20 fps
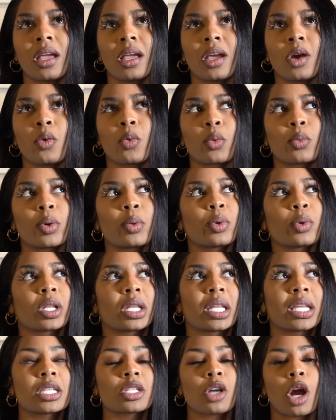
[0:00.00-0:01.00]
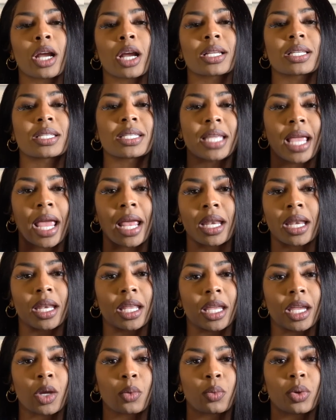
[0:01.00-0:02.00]
where we release our
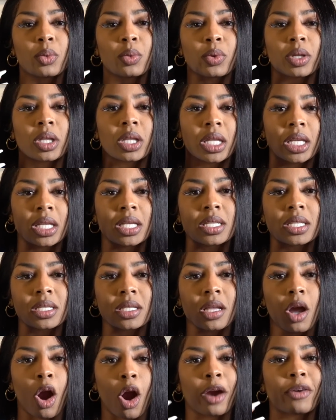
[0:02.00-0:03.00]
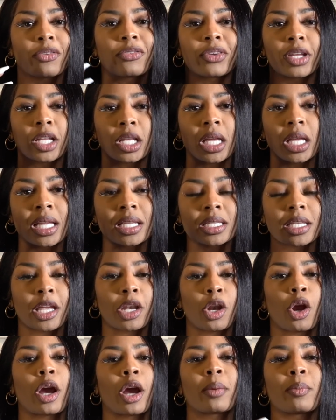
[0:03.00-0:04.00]
sanity, we release our feelings
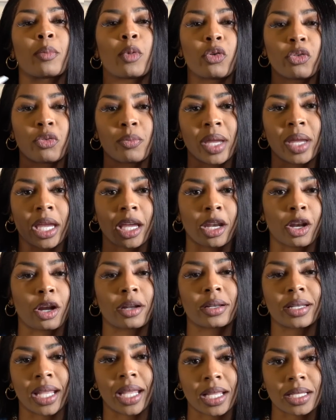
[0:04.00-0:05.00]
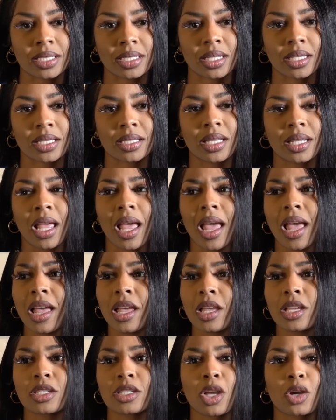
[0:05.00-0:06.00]
and our movement and our dances.
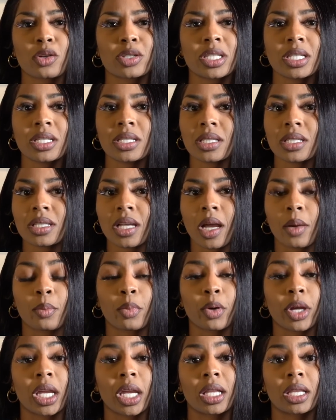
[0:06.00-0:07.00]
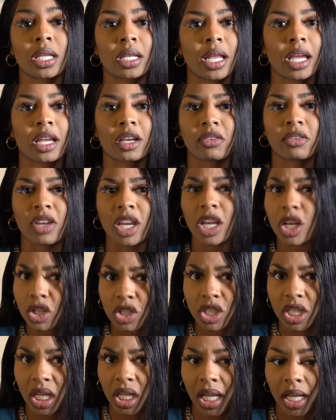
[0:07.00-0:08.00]
So she just come bringing the negative
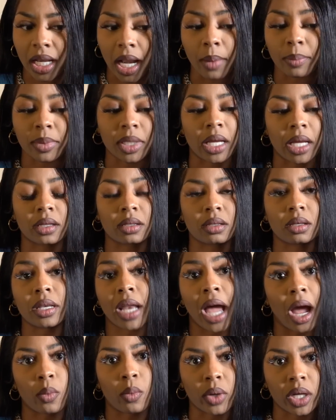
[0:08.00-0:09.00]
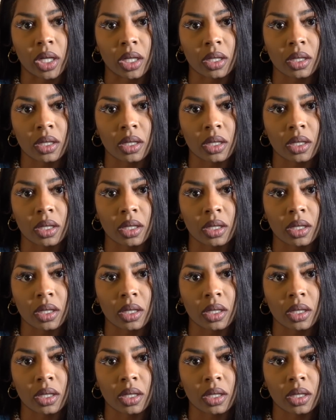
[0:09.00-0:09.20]
energy and I'm not with